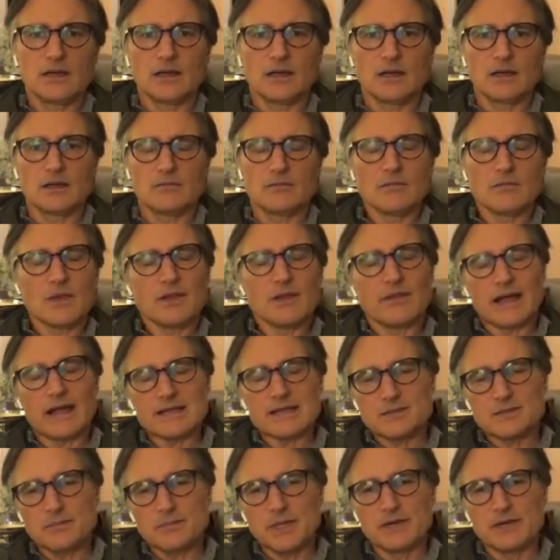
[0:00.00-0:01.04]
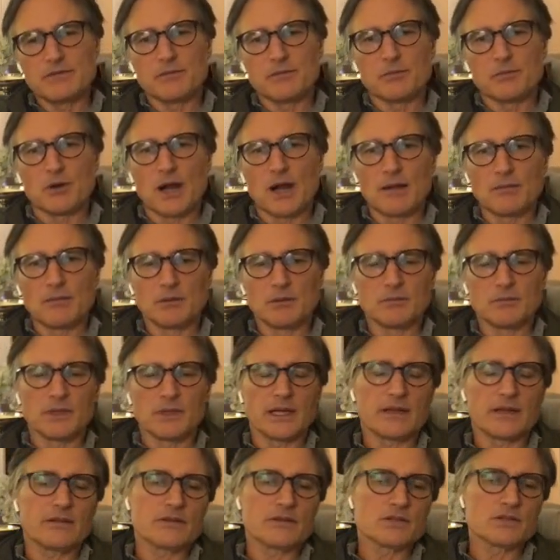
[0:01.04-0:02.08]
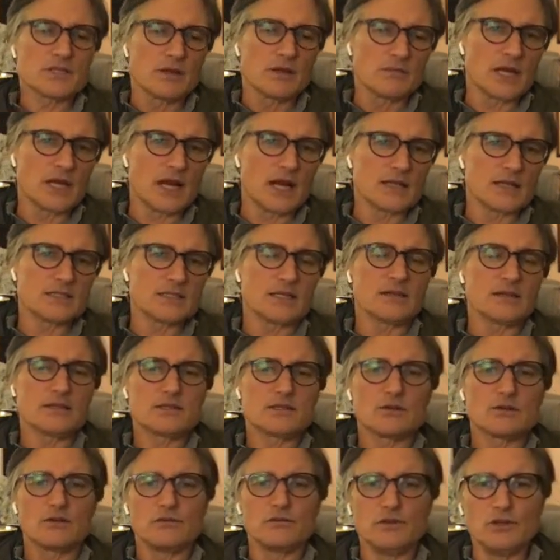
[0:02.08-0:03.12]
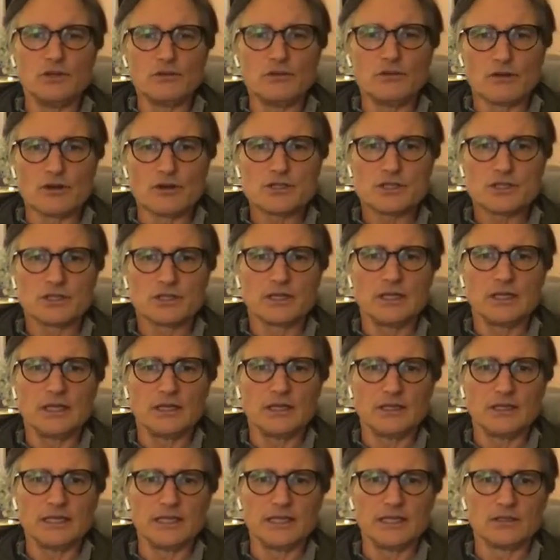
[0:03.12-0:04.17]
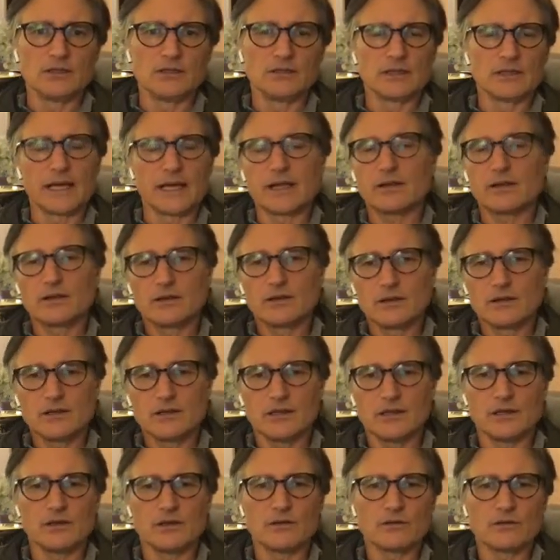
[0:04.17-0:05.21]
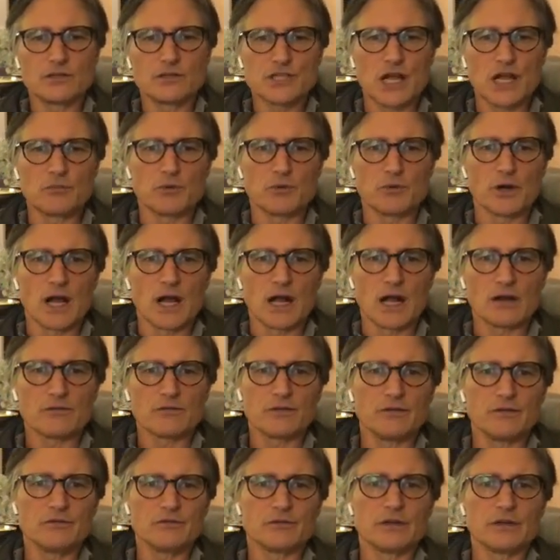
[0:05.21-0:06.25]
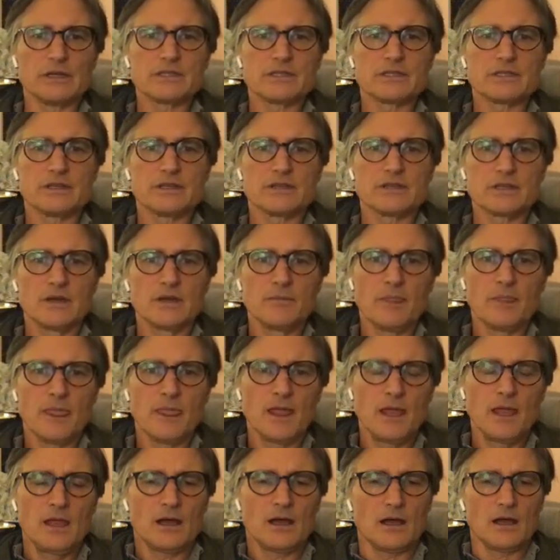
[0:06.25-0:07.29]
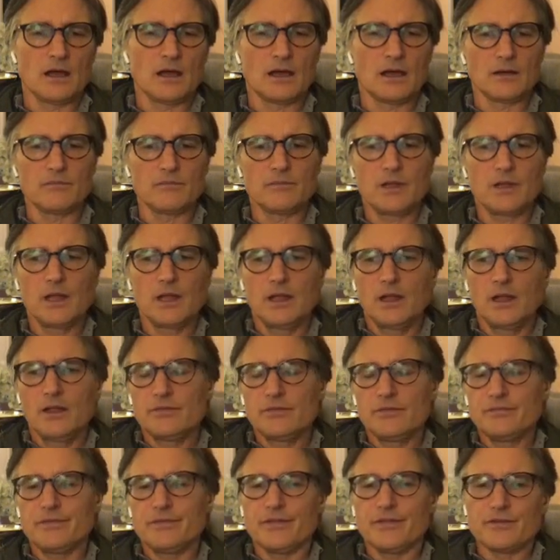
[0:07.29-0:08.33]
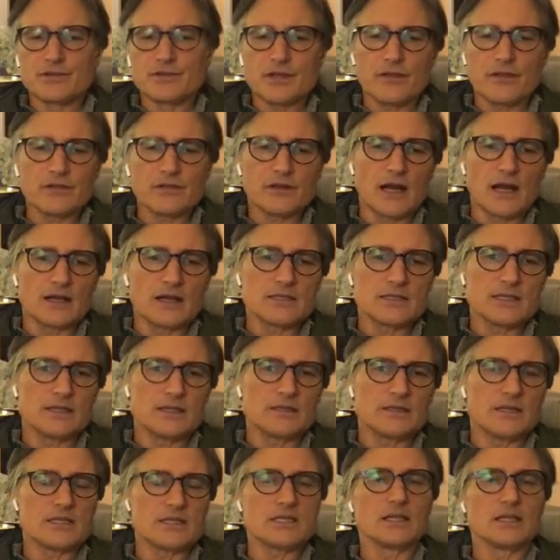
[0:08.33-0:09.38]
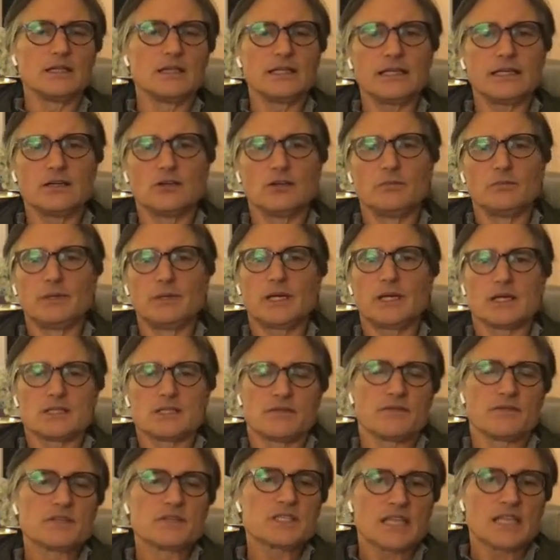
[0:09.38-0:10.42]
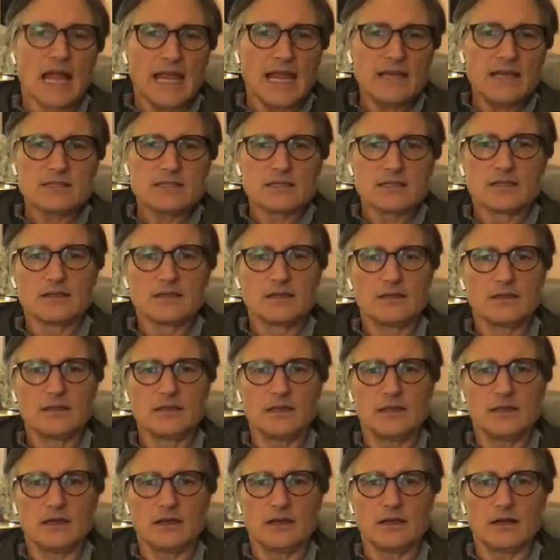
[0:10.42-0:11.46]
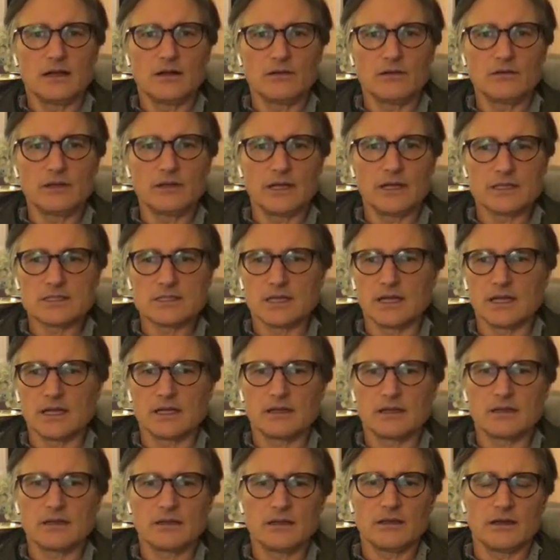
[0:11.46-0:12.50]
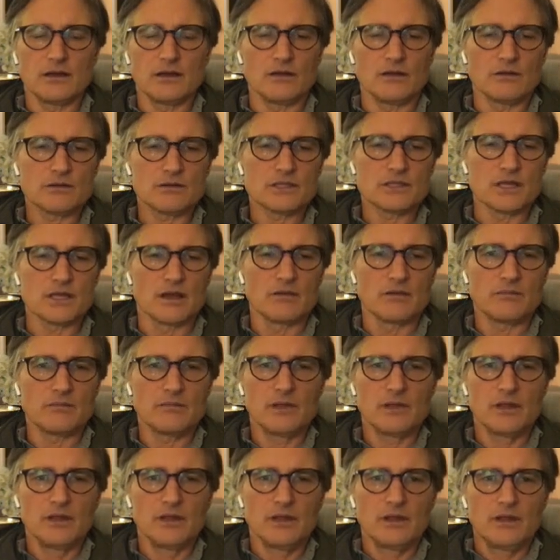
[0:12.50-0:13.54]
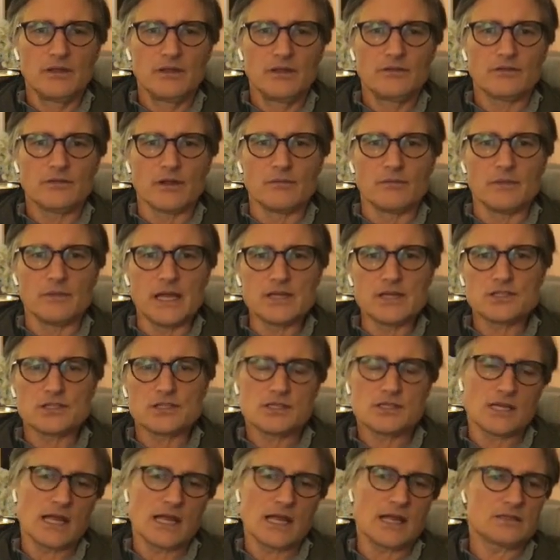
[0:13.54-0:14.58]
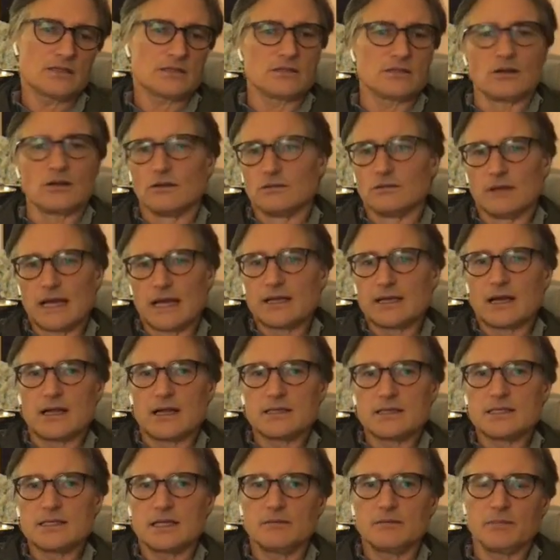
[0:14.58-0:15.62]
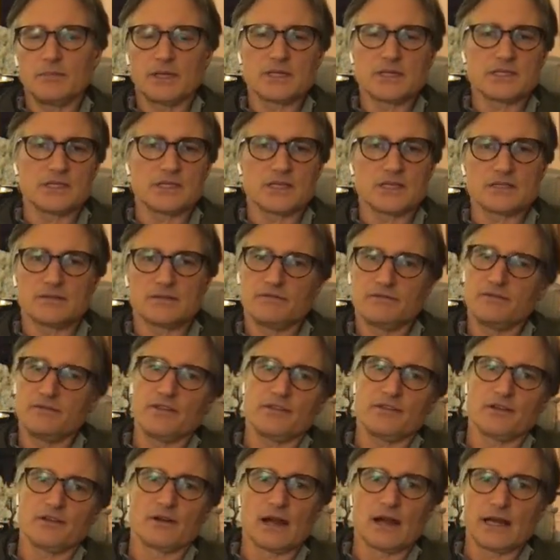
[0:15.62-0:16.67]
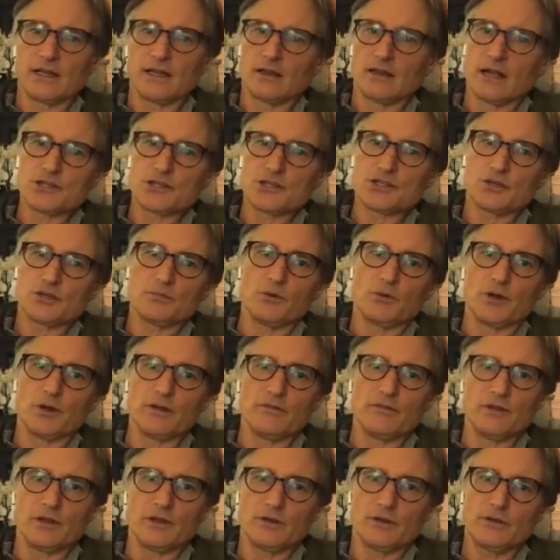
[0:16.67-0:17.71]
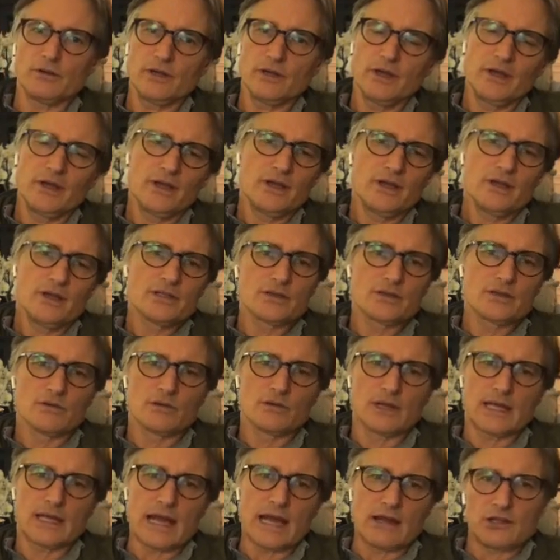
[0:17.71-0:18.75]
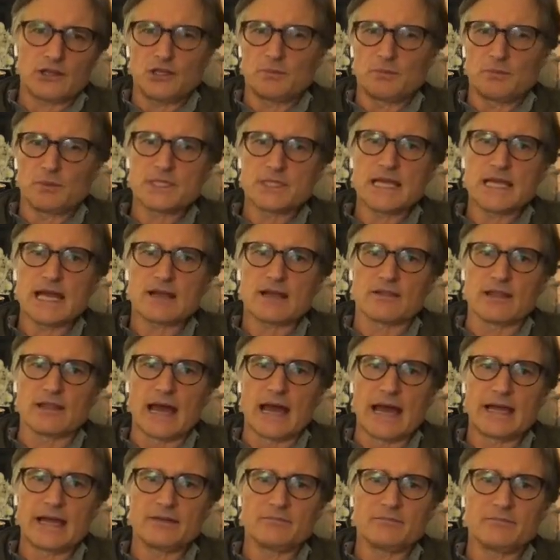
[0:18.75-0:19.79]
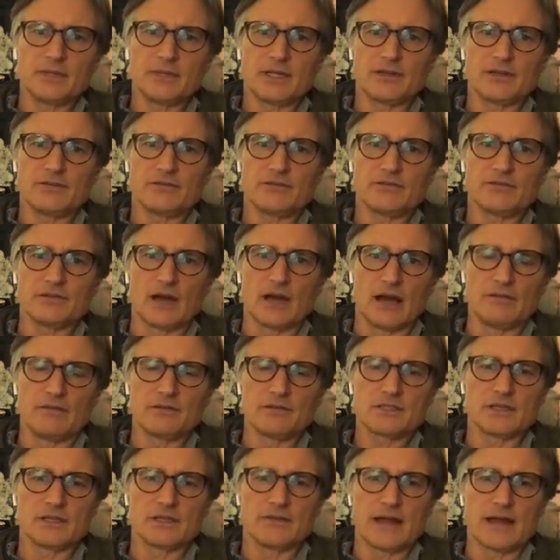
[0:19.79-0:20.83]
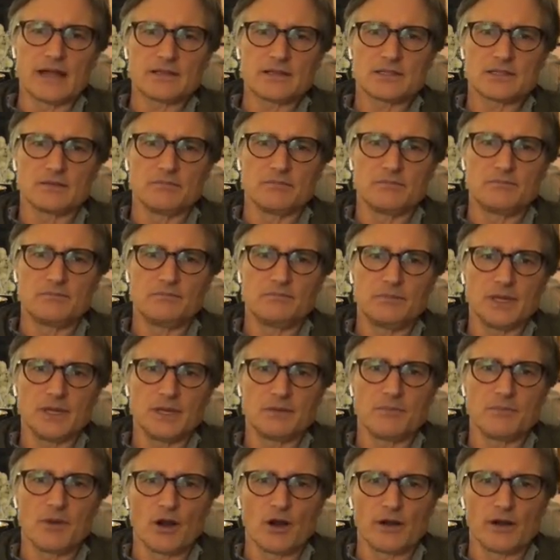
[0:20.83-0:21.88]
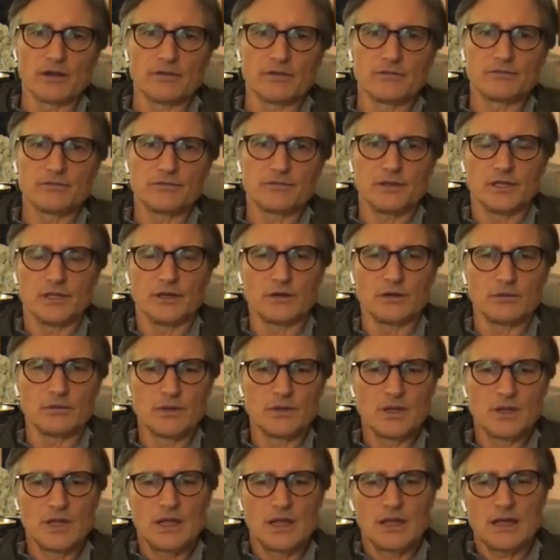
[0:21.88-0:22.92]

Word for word: Um, that's a bit of a problem. Like, there's some content that's sort of universally illegal, like you know, child pornography, for instance. Um, then there's other content that's illegal because of the state. You know, it's like you know some some nation states don't like content because it doesn't fit their ideological point of view. So, like, how do you protect that? Because obviously, that's a big part of you know